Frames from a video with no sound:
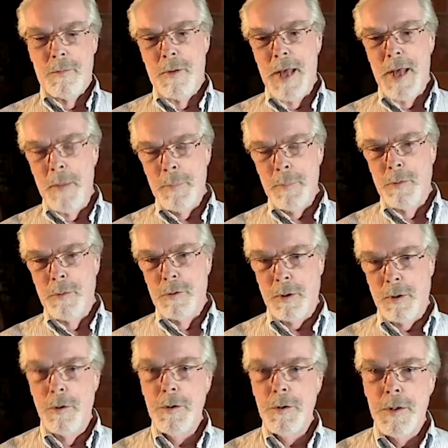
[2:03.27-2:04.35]
app that was
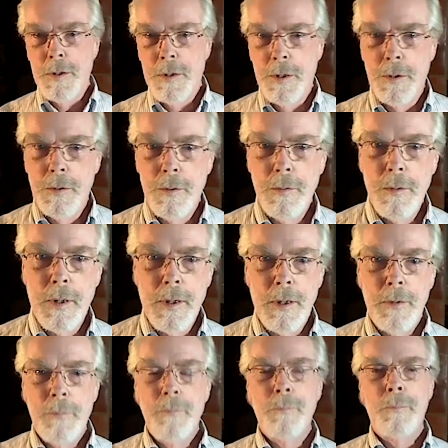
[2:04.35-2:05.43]
closest
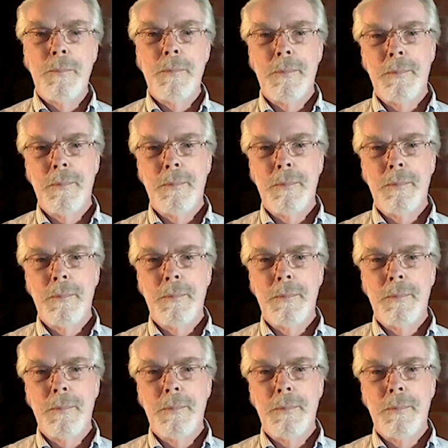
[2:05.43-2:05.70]
to